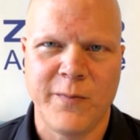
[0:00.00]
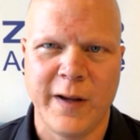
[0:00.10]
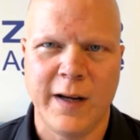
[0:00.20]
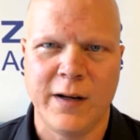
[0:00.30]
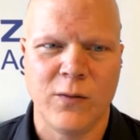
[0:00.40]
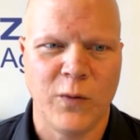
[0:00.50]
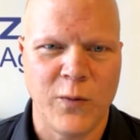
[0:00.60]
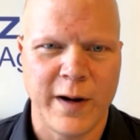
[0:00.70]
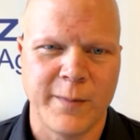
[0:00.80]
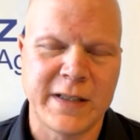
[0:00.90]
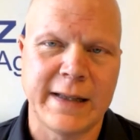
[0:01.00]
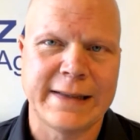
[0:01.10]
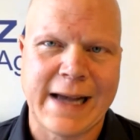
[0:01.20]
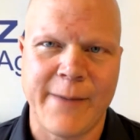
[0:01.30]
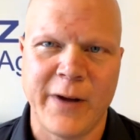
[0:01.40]
been in. We went up to the
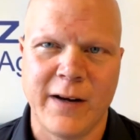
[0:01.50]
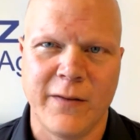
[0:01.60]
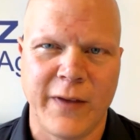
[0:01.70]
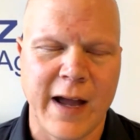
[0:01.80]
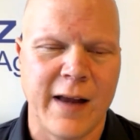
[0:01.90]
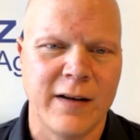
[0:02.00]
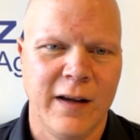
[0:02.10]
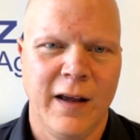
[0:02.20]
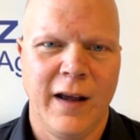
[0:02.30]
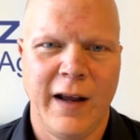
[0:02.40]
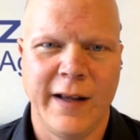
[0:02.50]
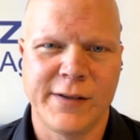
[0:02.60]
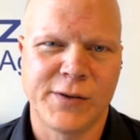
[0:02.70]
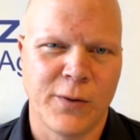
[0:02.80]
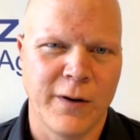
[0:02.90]
top end of that and
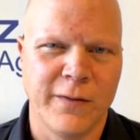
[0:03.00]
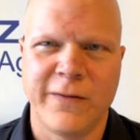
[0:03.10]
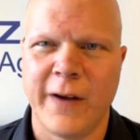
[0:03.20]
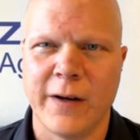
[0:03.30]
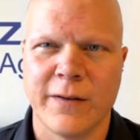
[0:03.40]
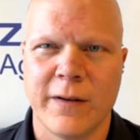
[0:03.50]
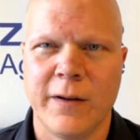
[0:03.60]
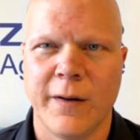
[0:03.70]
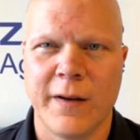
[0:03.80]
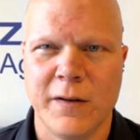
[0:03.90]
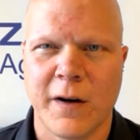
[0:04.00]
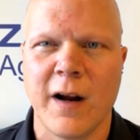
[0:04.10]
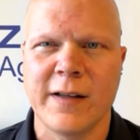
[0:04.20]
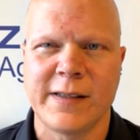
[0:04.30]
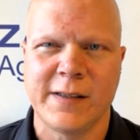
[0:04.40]
sort of failed. You know, that you're
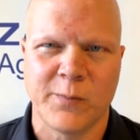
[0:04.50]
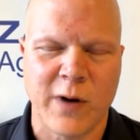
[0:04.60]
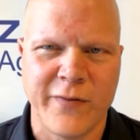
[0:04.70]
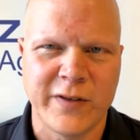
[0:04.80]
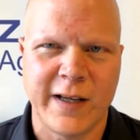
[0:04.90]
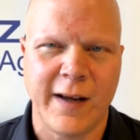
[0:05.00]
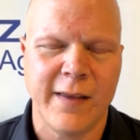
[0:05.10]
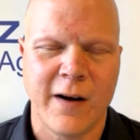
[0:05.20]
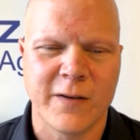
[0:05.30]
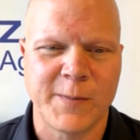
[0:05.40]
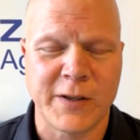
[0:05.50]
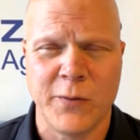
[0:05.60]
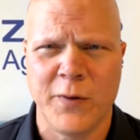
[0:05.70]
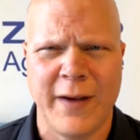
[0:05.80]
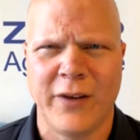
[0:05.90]
going to see some profit taking especially
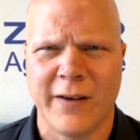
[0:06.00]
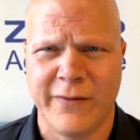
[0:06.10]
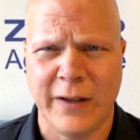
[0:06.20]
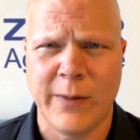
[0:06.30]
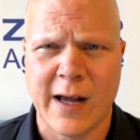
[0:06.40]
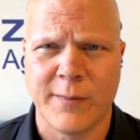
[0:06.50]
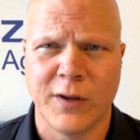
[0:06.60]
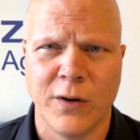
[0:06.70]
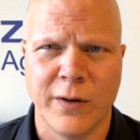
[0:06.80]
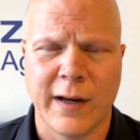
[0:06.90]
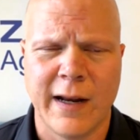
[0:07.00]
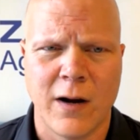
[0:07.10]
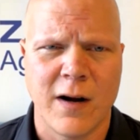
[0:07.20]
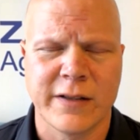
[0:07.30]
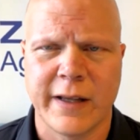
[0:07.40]
when you have like a V bottom low in
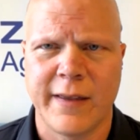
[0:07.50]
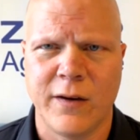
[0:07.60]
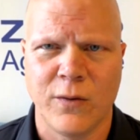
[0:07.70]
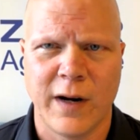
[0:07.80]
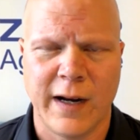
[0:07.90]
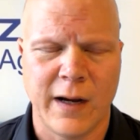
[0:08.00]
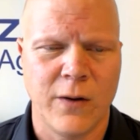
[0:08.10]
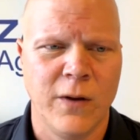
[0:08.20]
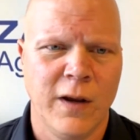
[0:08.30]
hogs like they do right now.